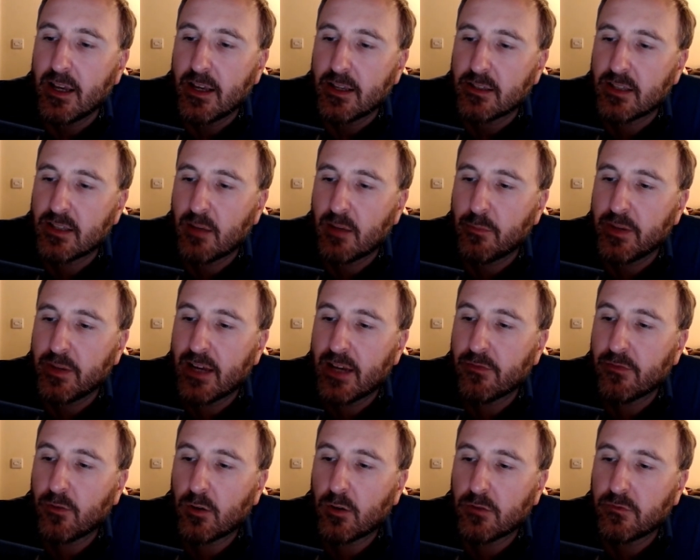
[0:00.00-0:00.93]
ZPF
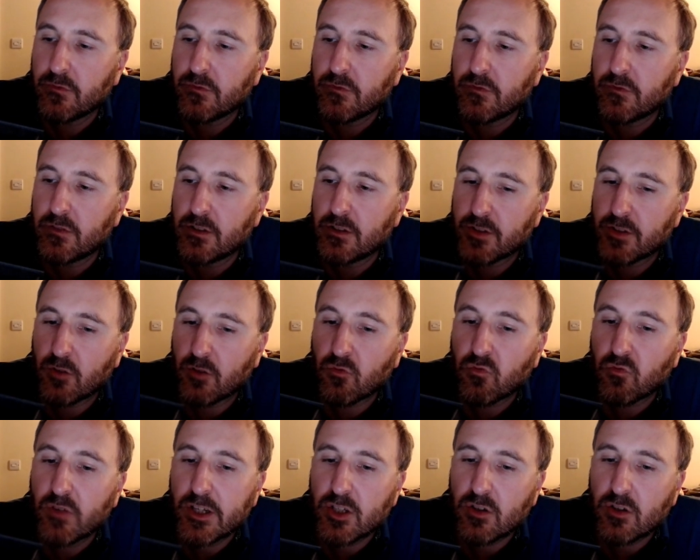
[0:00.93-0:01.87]
offers a
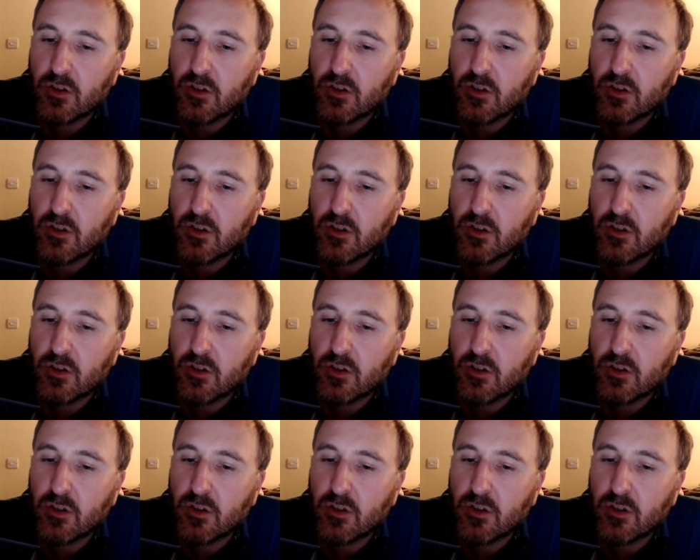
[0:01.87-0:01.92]
rich,